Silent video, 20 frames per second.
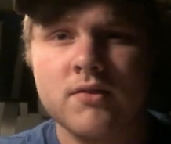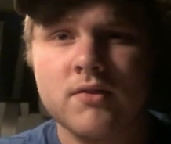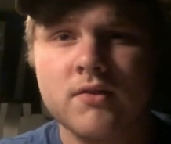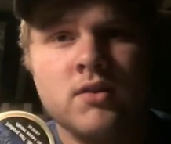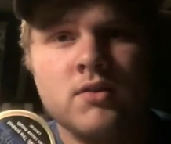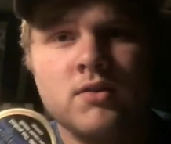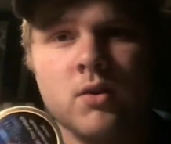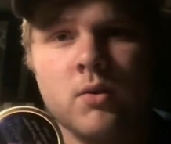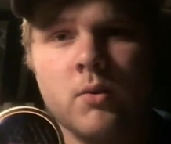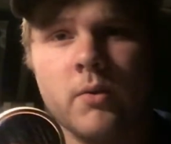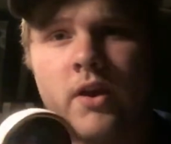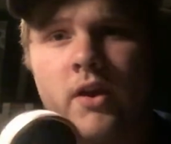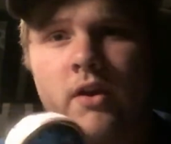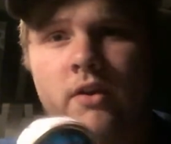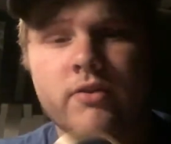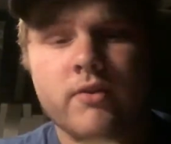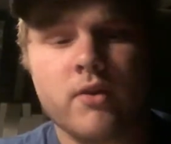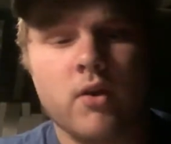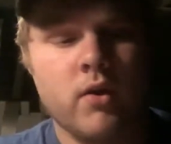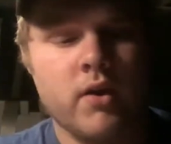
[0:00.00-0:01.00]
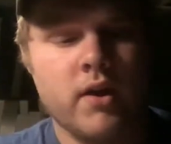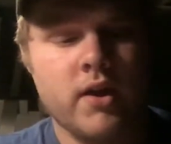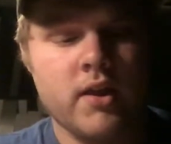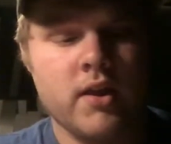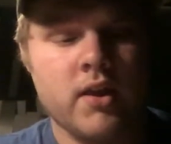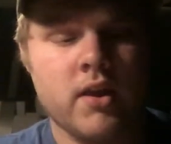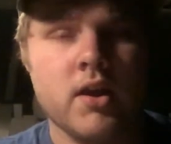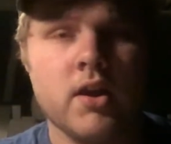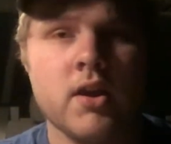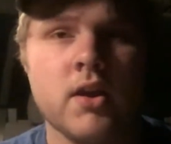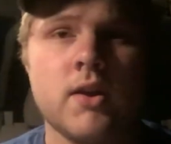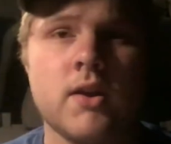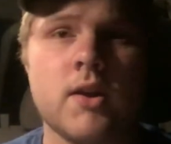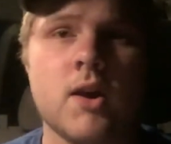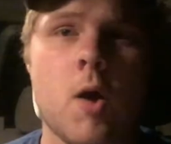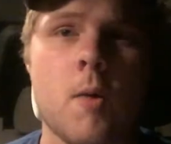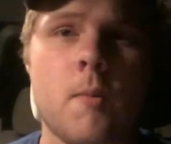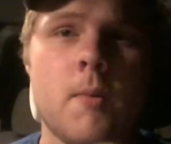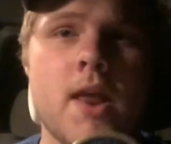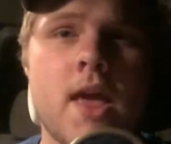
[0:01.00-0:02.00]
So we are throwing in
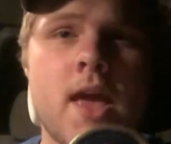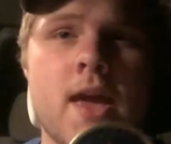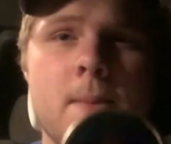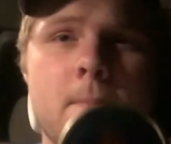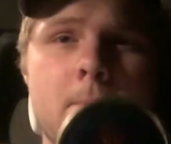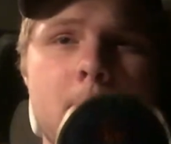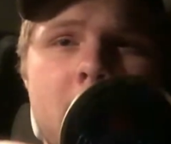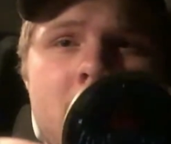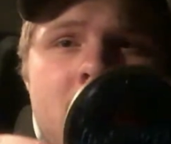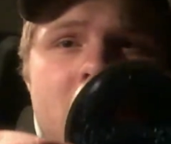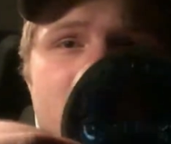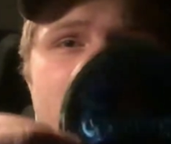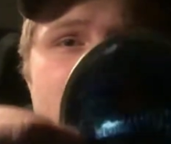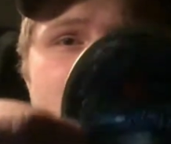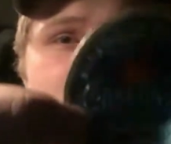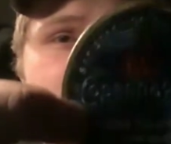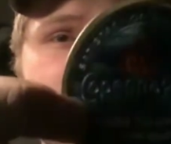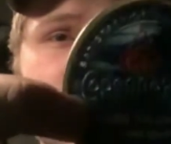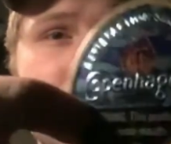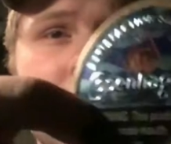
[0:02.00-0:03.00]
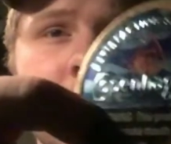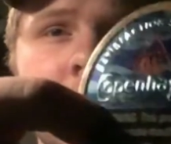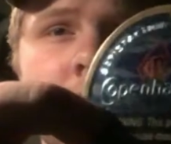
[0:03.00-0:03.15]
Copenhagen Mint.